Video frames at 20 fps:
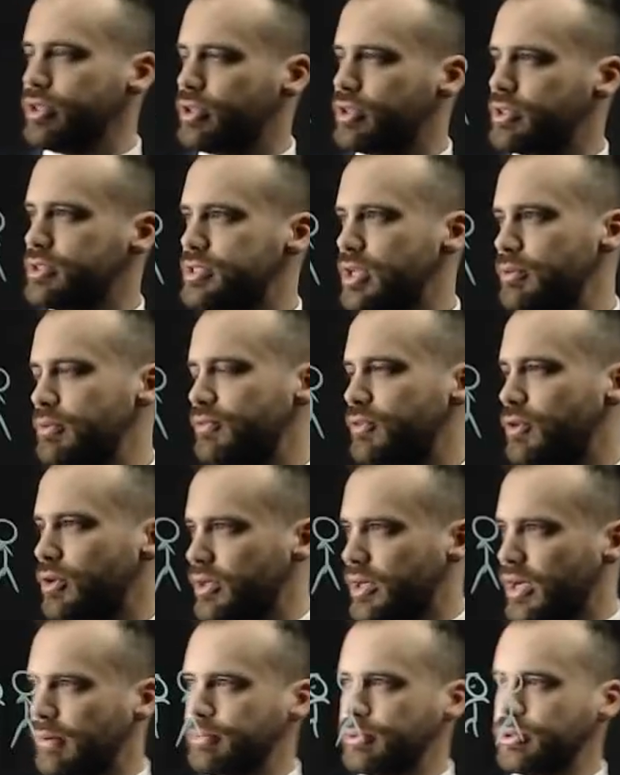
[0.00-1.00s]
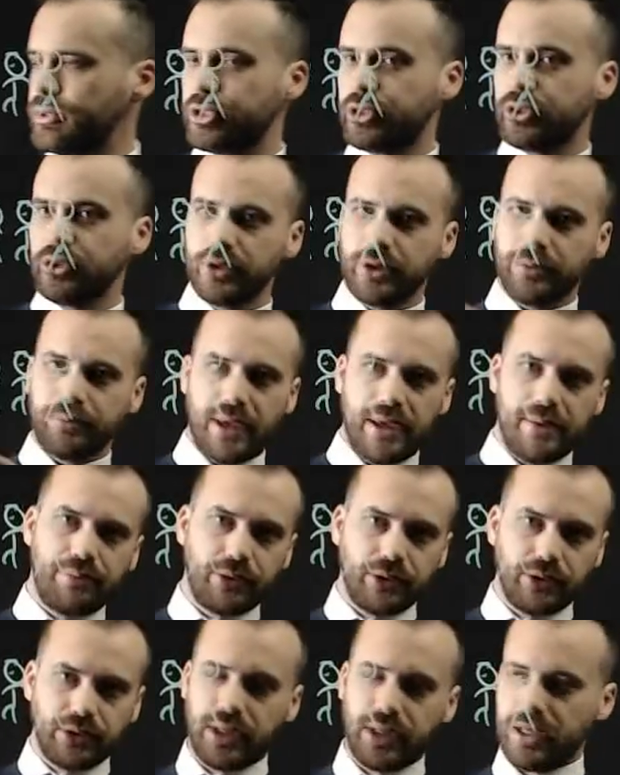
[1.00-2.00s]
You can see we've got a couple of shorter
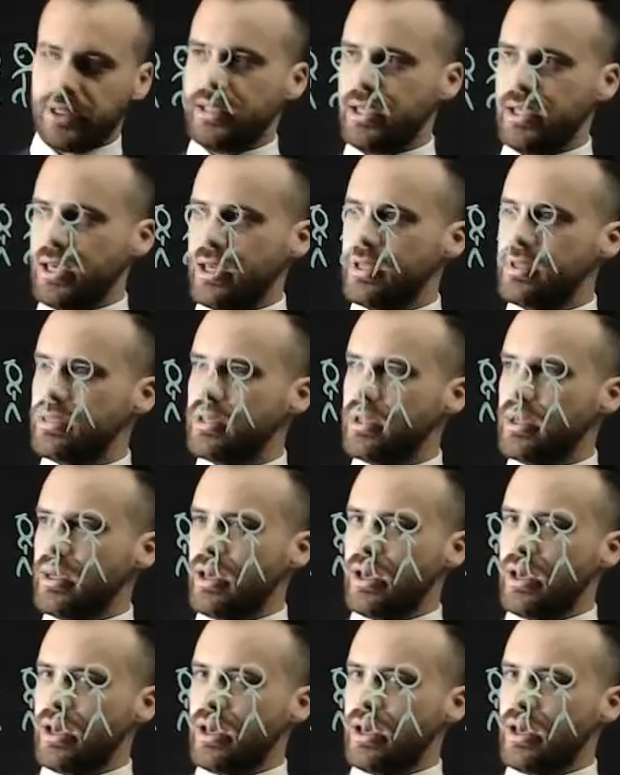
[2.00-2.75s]
people down the end.